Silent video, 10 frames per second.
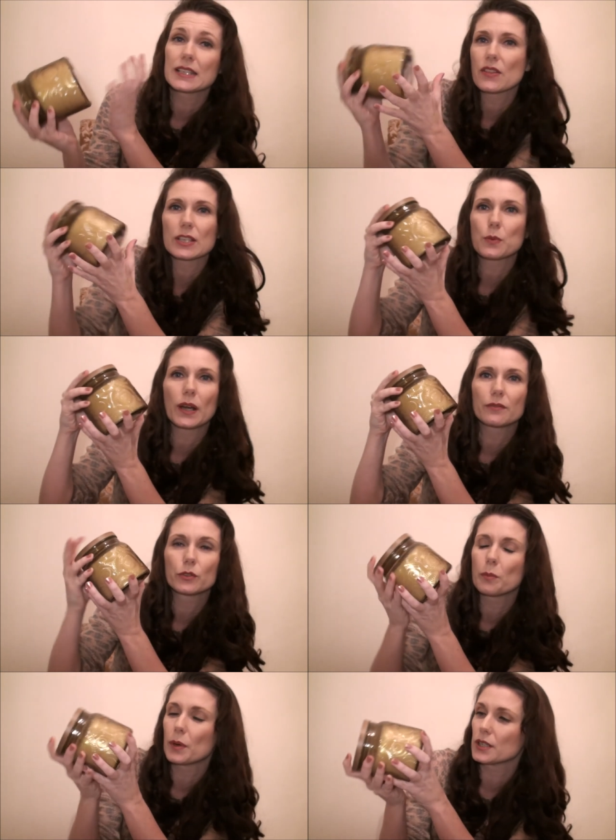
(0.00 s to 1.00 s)
This one I've
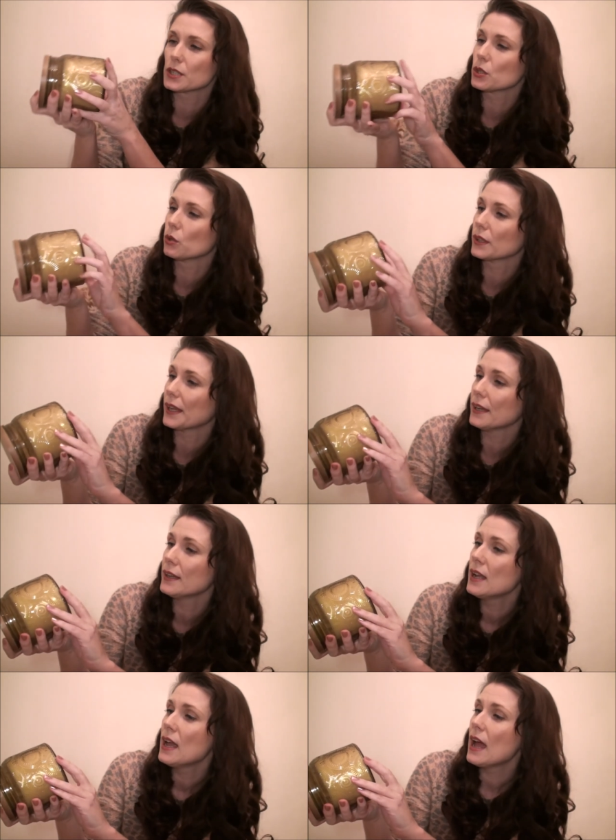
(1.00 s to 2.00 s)
not burned at all yet.
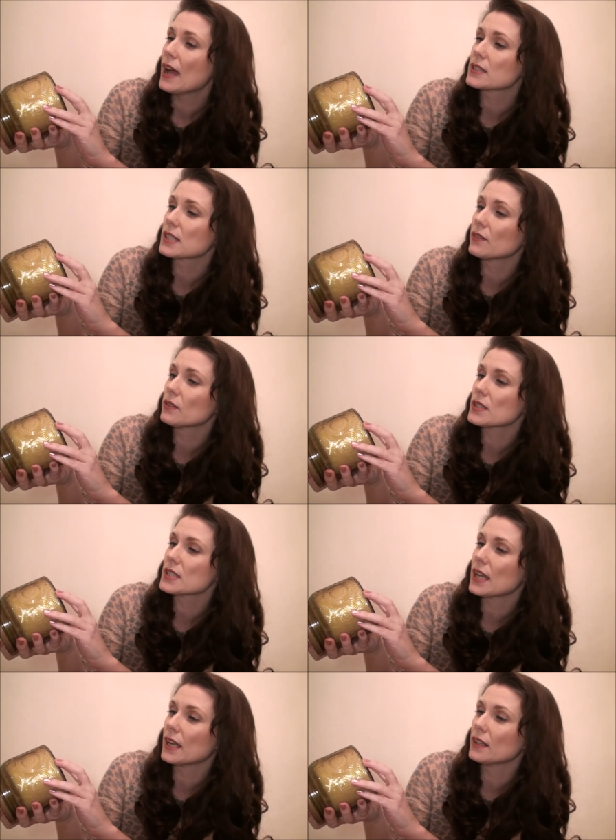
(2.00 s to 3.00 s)
It's in the
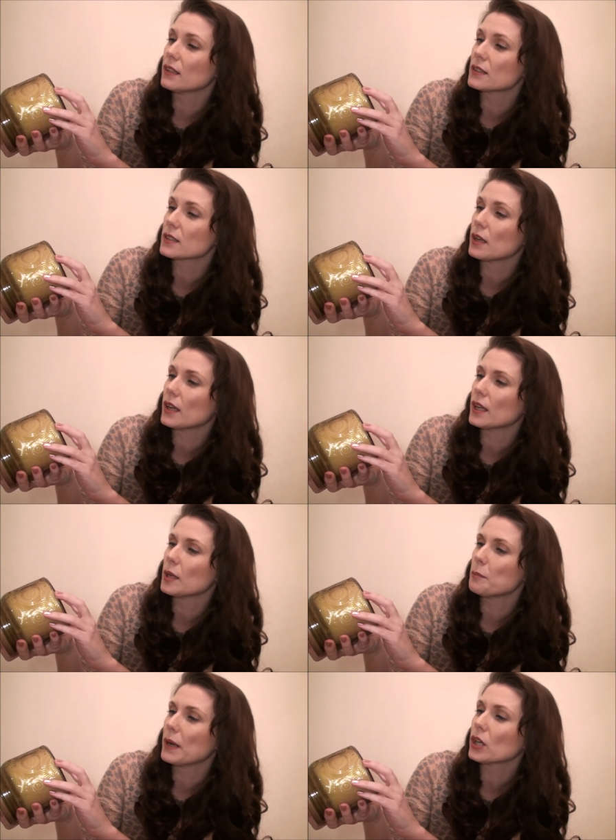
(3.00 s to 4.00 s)
scent uh,
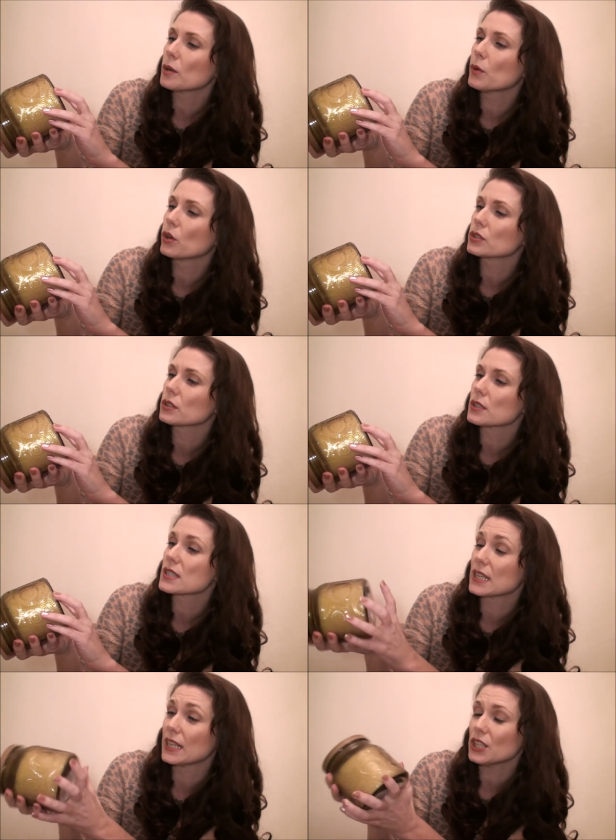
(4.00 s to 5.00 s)
Bergamot
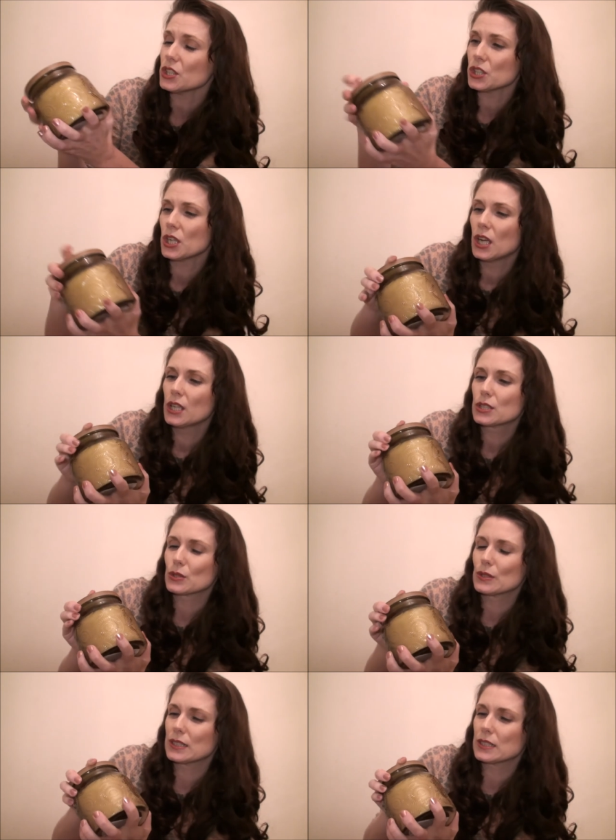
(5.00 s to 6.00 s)
Sage.
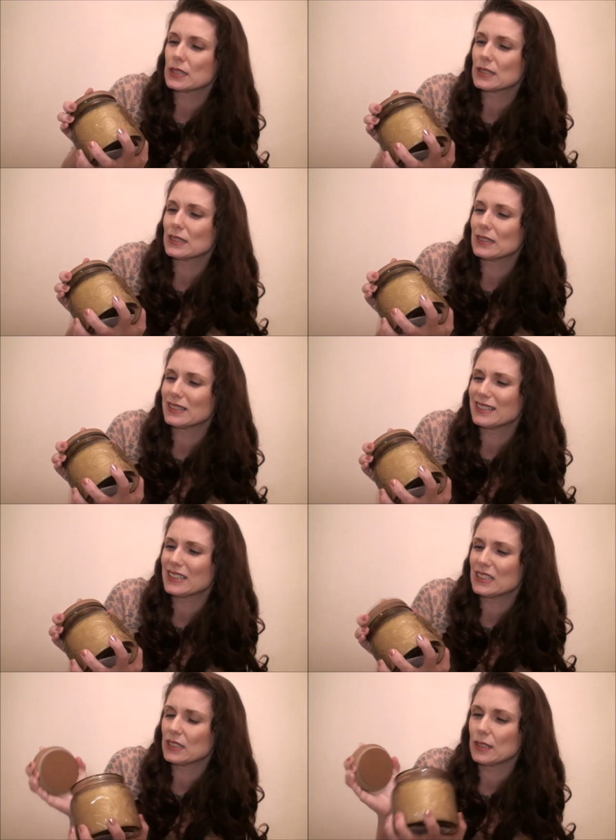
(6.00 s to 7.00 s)
So it's,
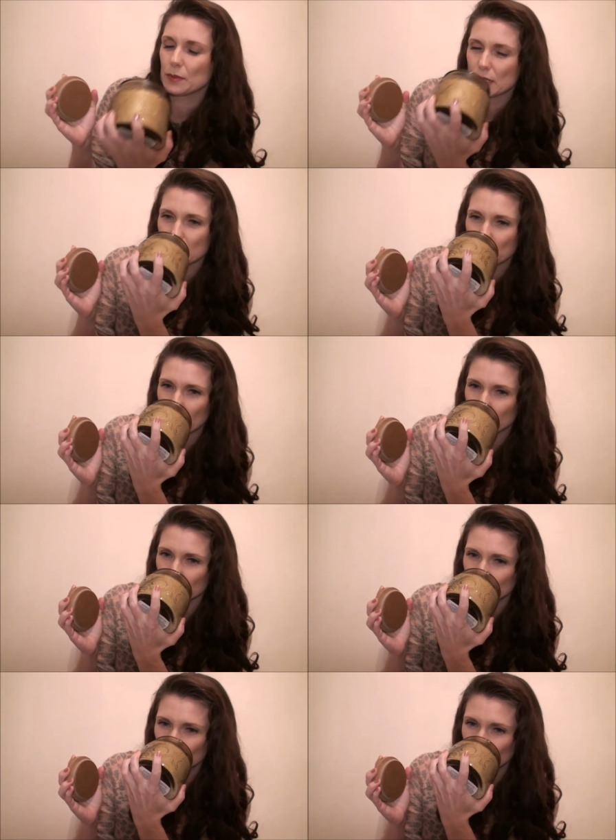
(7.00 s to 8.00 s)
let me smell.
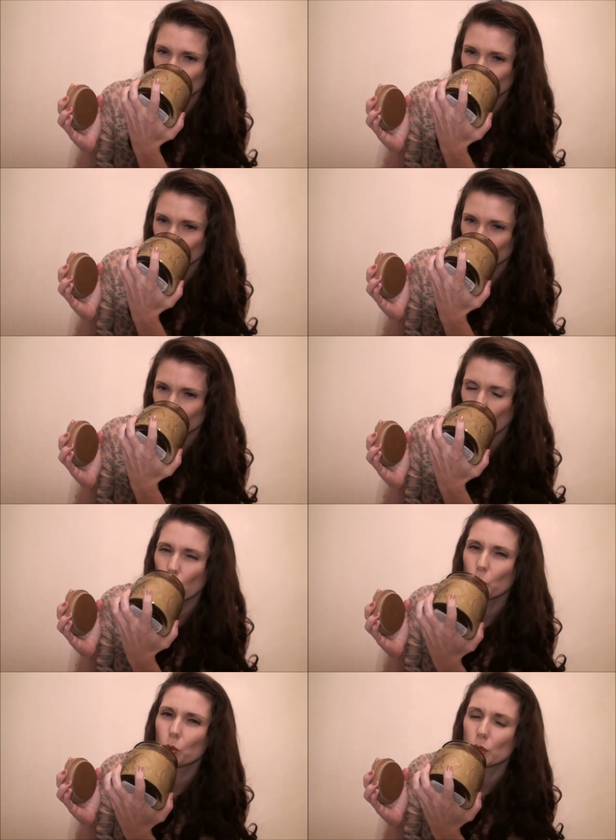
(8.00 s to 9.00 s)

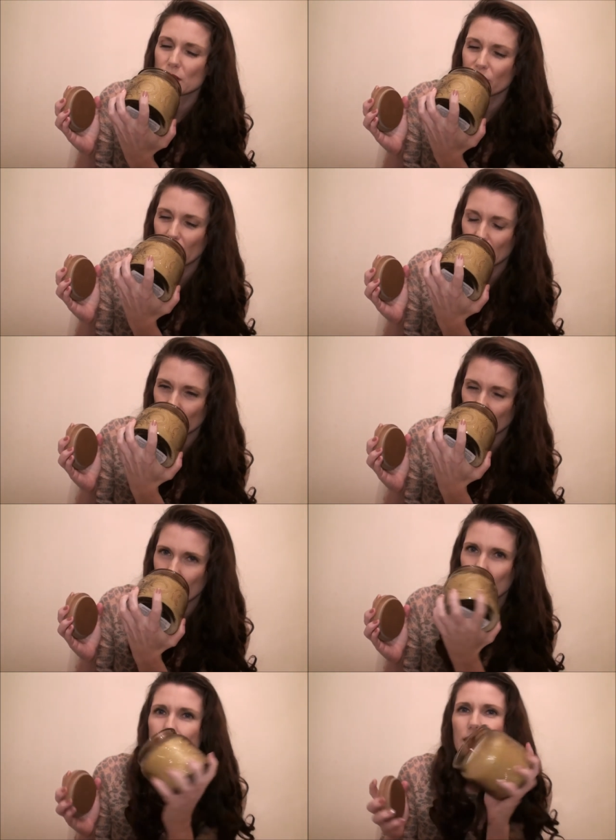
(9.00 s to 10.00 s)
Oh, it's very, very
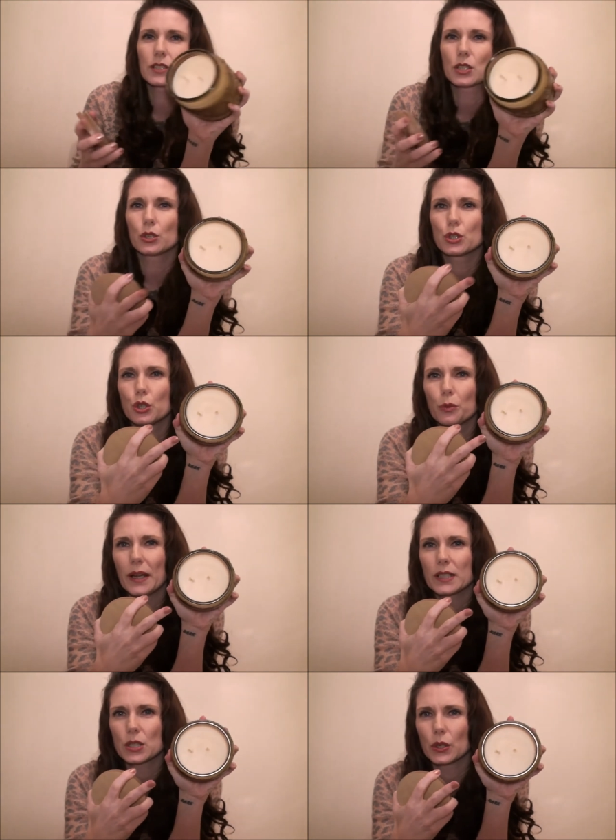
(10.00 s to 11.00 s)
nice. It's got two
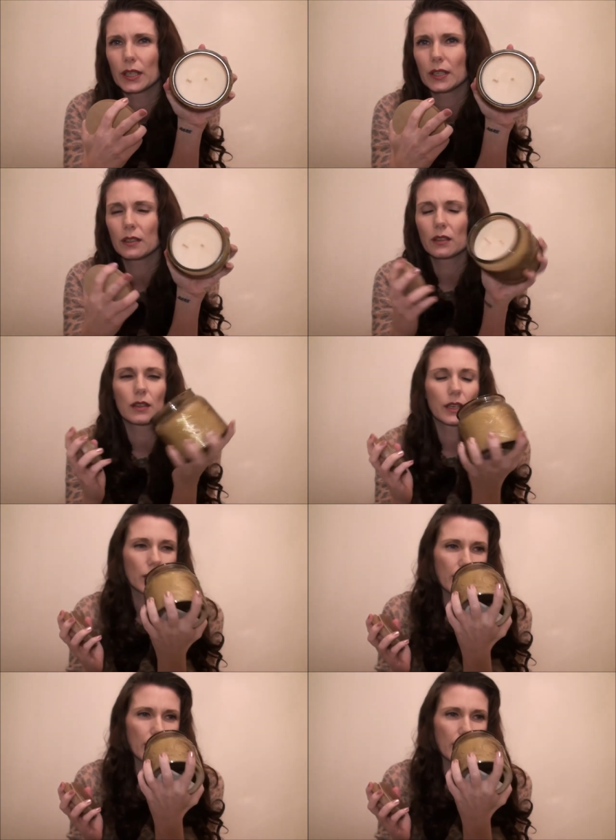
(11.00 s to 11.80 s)
wicks on it there.